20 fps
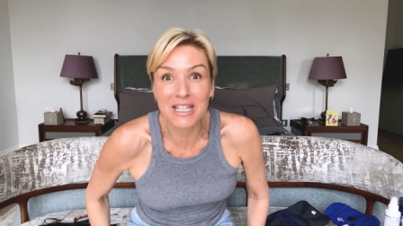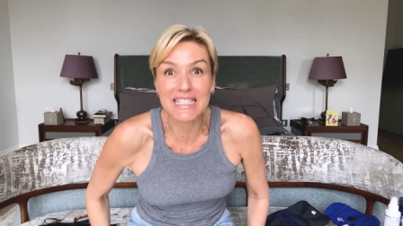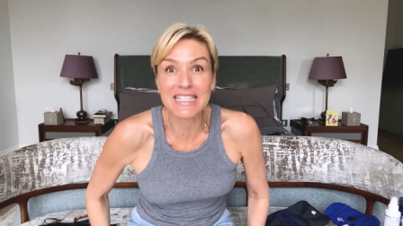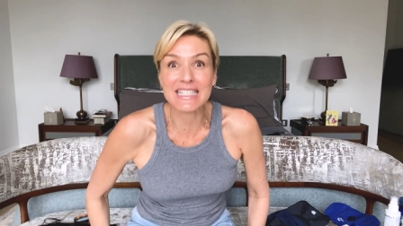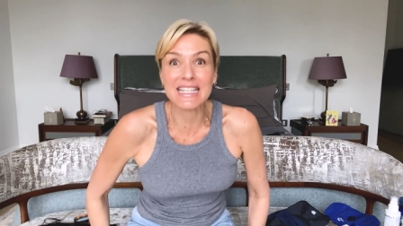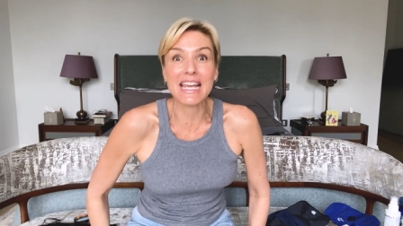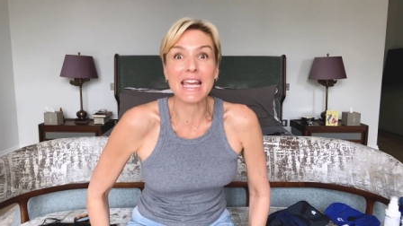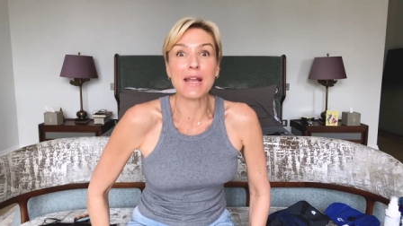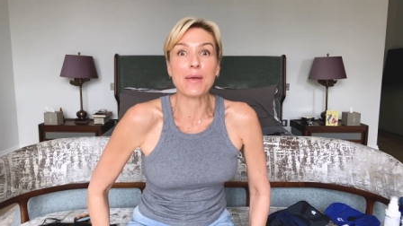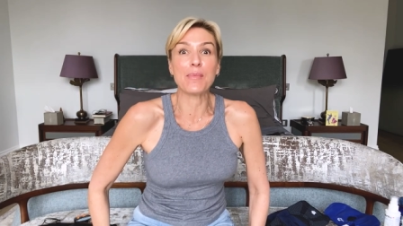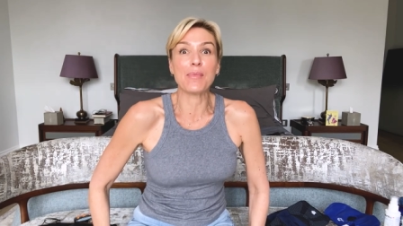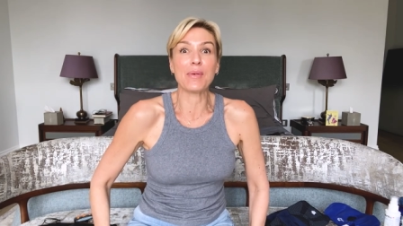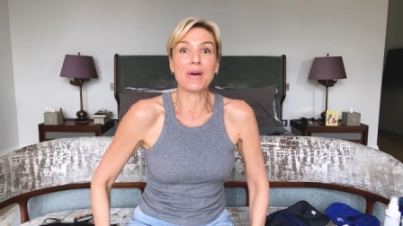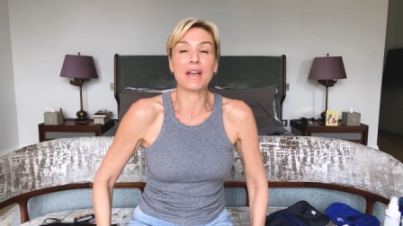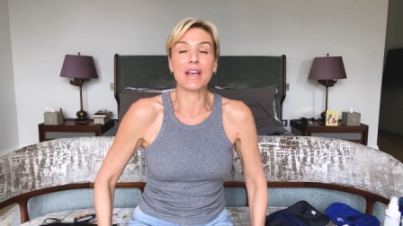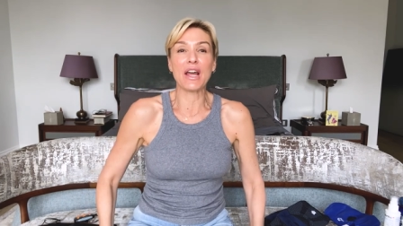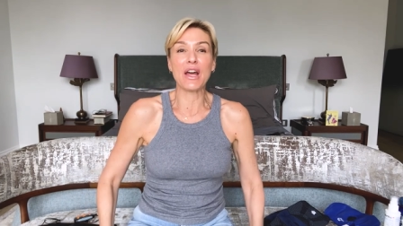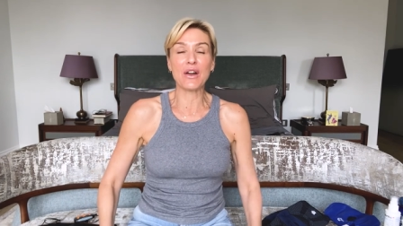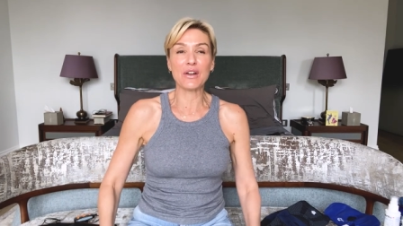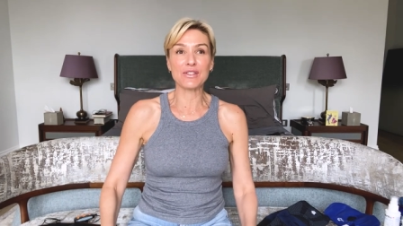I said,
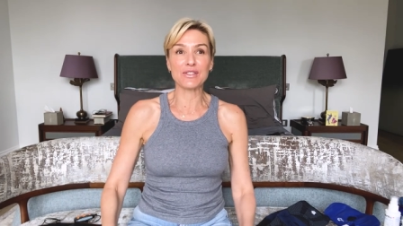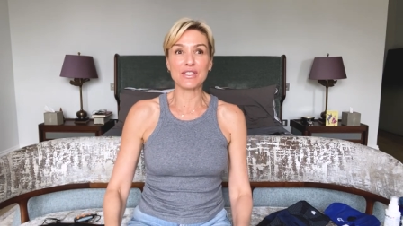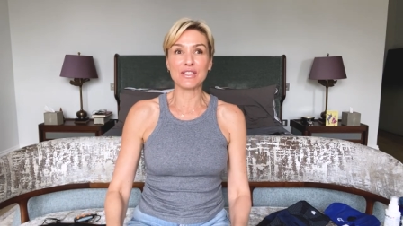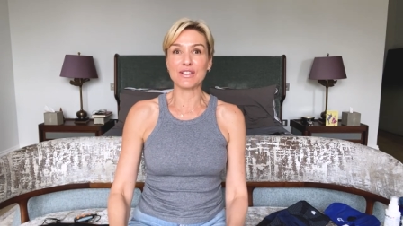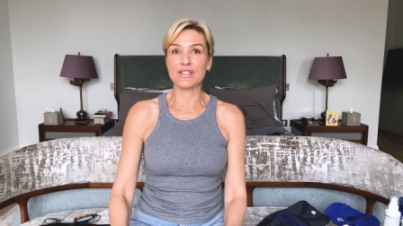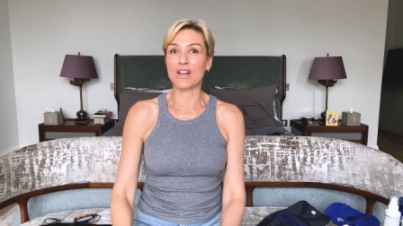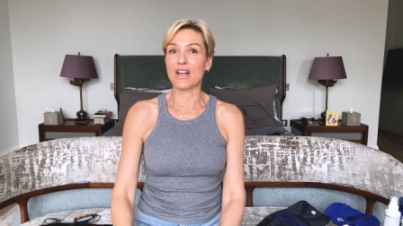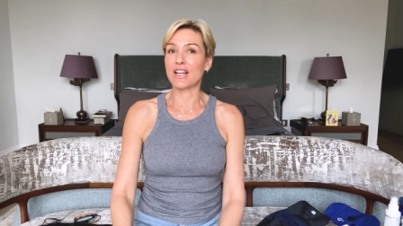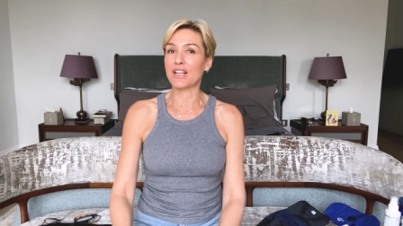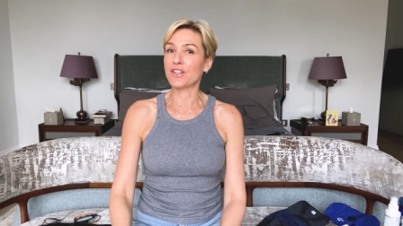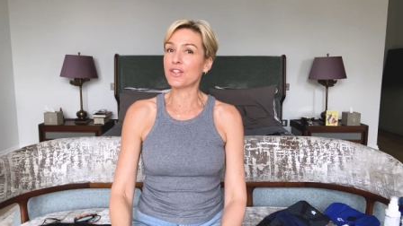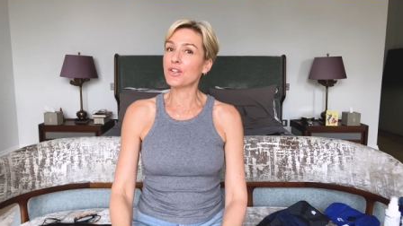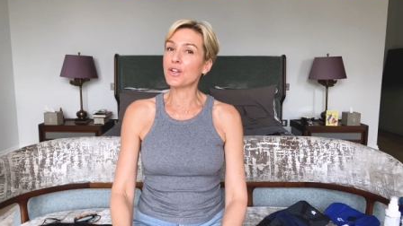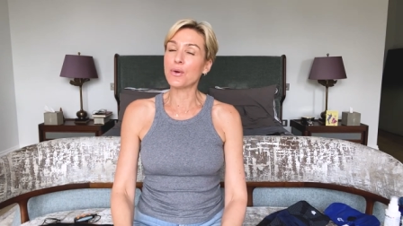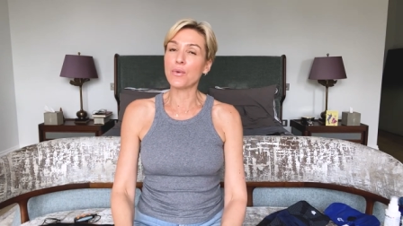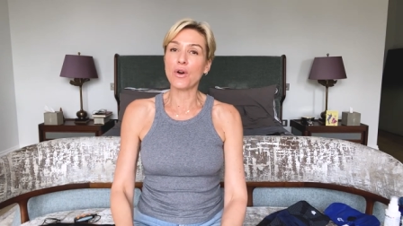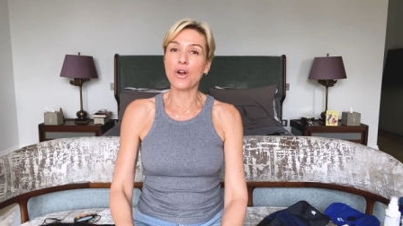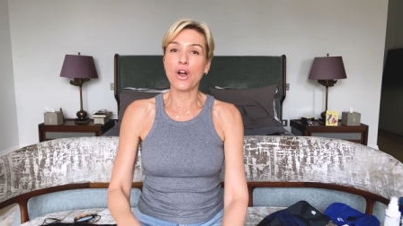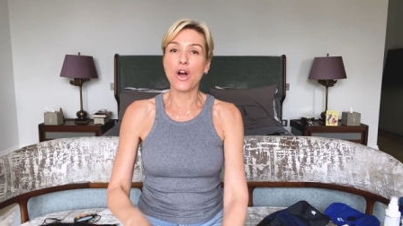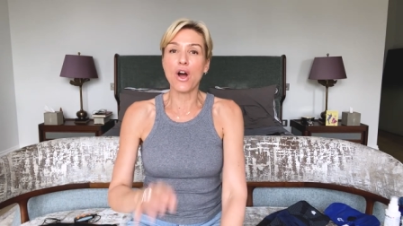but I was just like, you
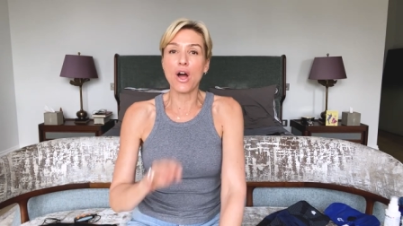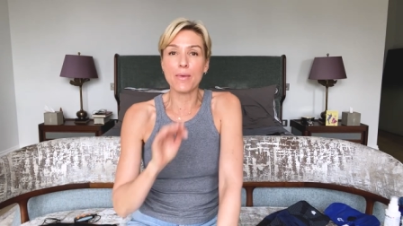know what?